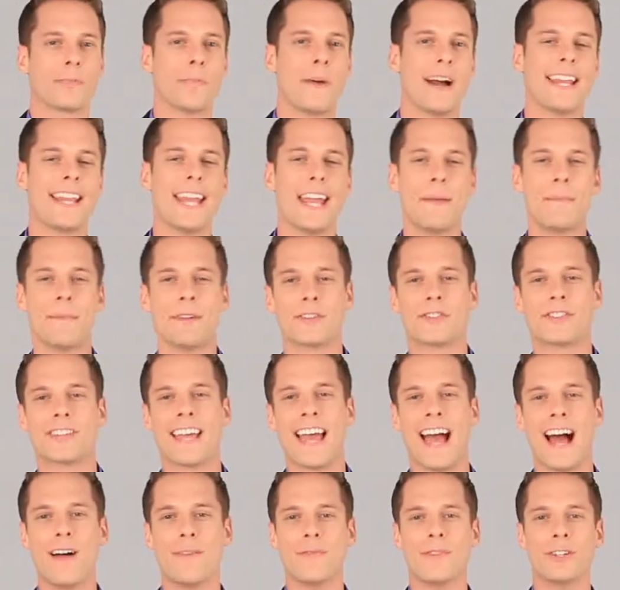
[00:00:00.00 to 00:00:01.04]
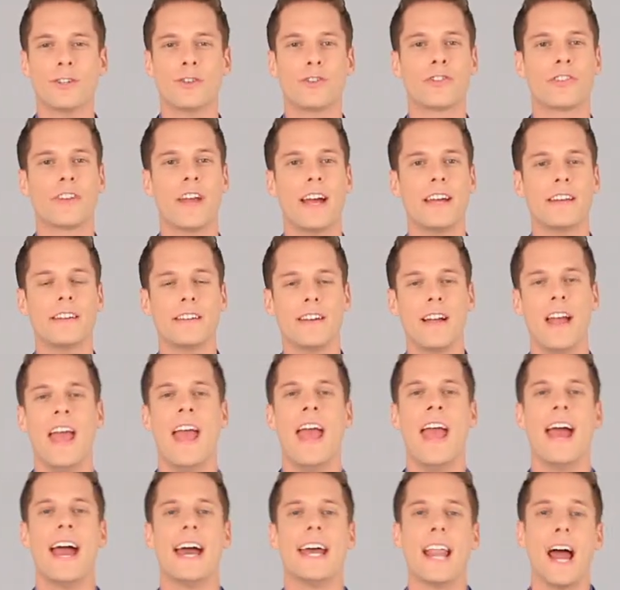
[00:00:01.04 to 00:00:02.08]
My name is Calvin Schneider
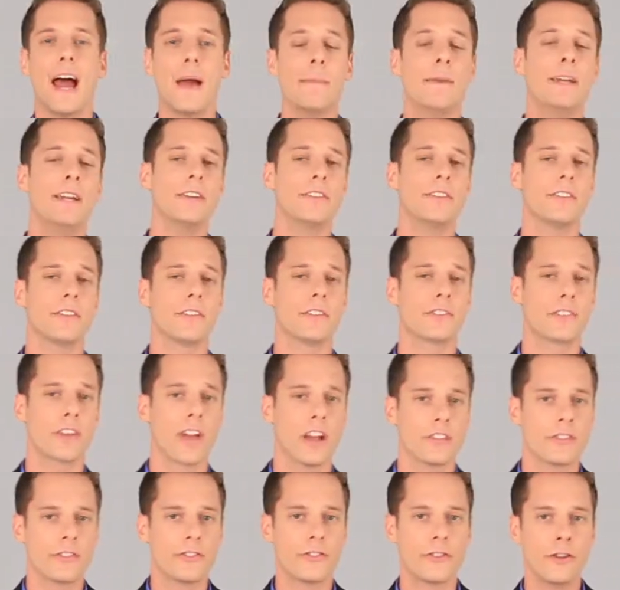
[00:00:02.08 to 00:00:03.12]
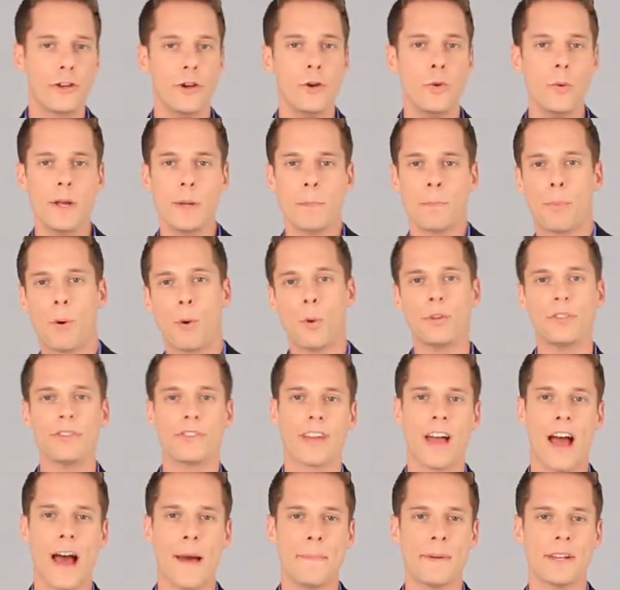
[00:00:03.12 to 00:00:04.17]
and I'm here to discuss two important
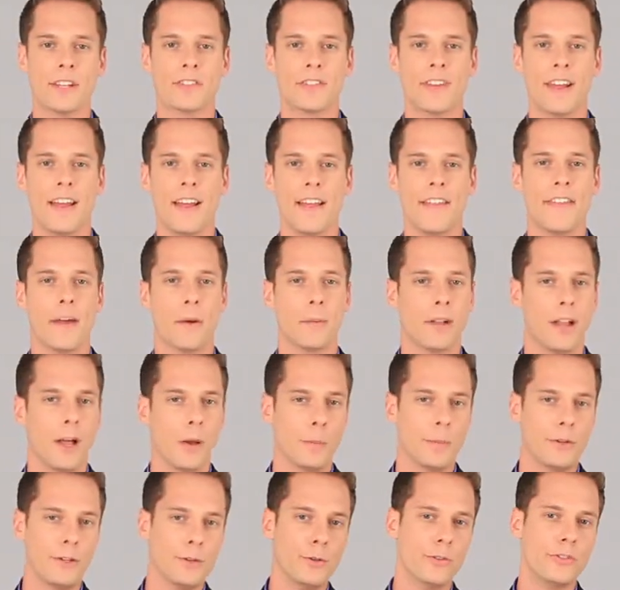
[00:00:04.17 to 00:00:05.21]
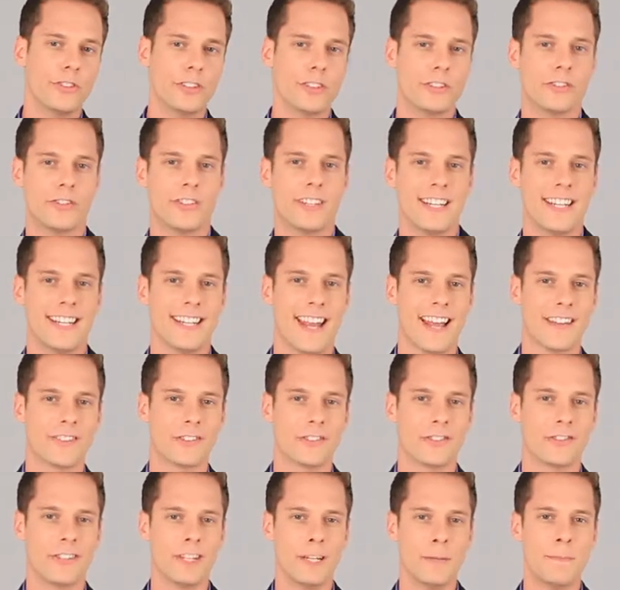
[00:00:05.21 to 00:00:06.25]
topics that will help you succeed as a
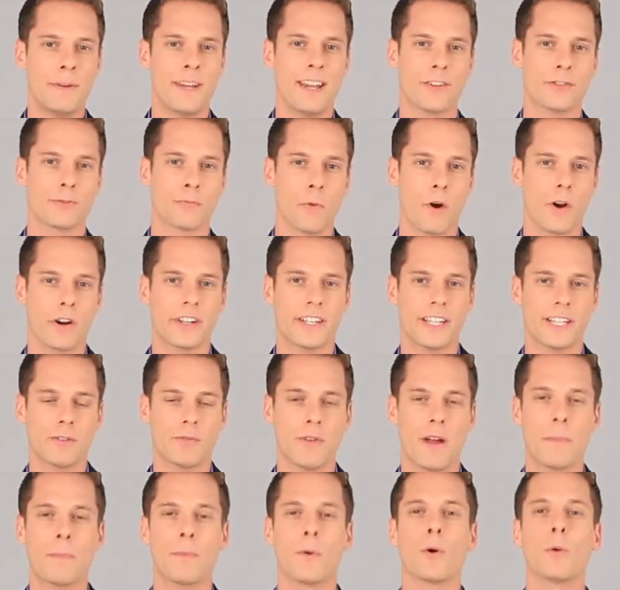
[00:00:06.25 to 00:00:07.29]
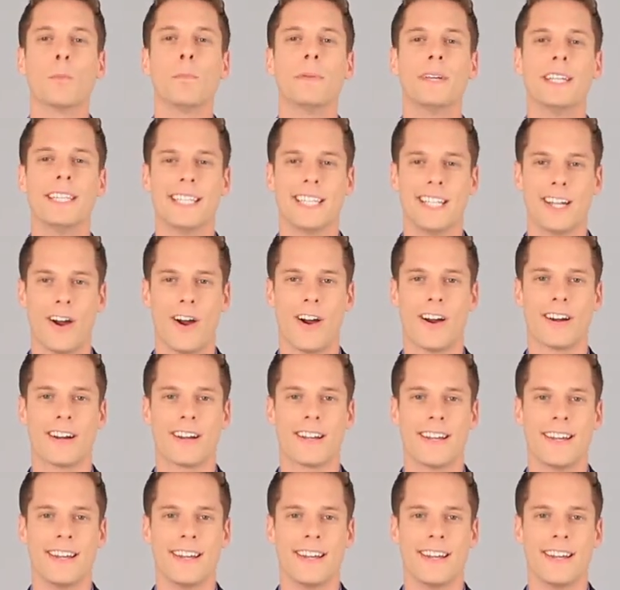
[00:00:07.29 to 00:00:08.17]
CPS marketing rep or BDR.